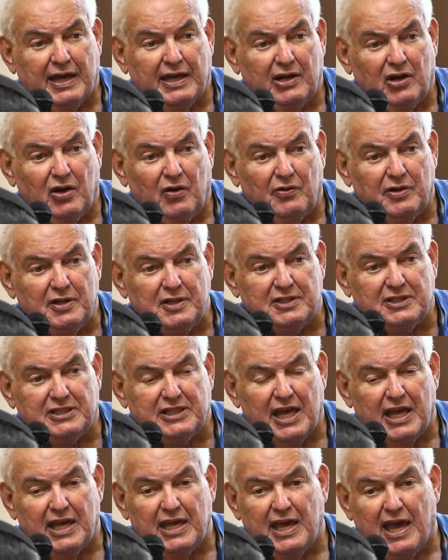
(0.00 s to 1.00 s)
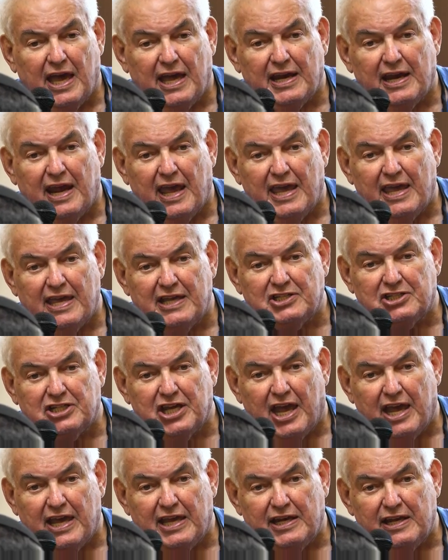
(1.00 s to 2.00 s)
I can only say at age
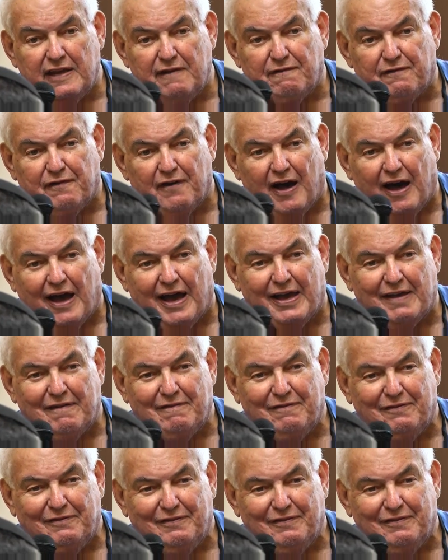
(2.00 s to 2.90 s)
85,